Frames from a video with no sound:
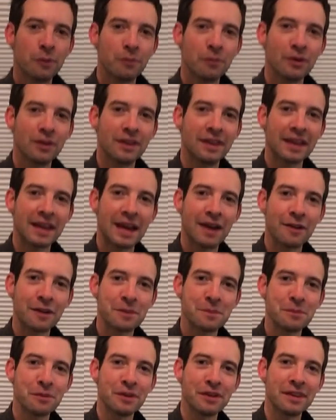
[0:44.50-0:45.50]
Breathing out,
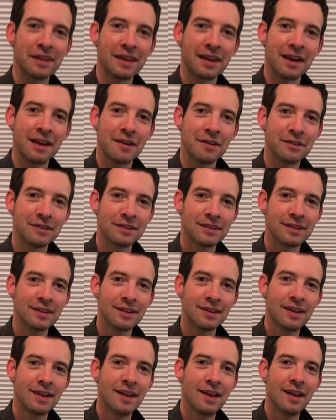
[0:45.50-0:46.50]
I'm breathing out.
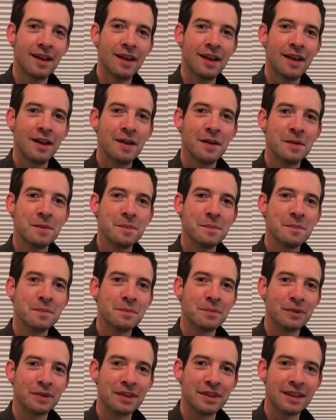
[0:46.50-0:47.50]

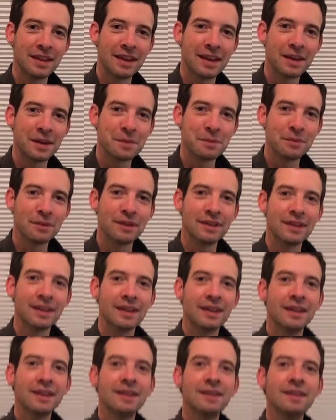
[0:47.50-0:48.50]
Breathing in, I'm
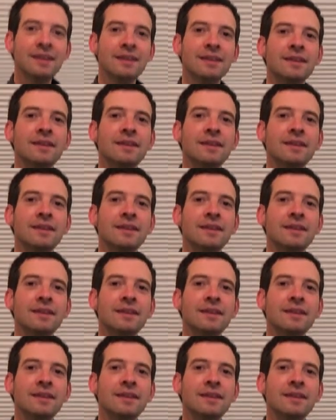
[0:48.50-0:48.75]
breathing in.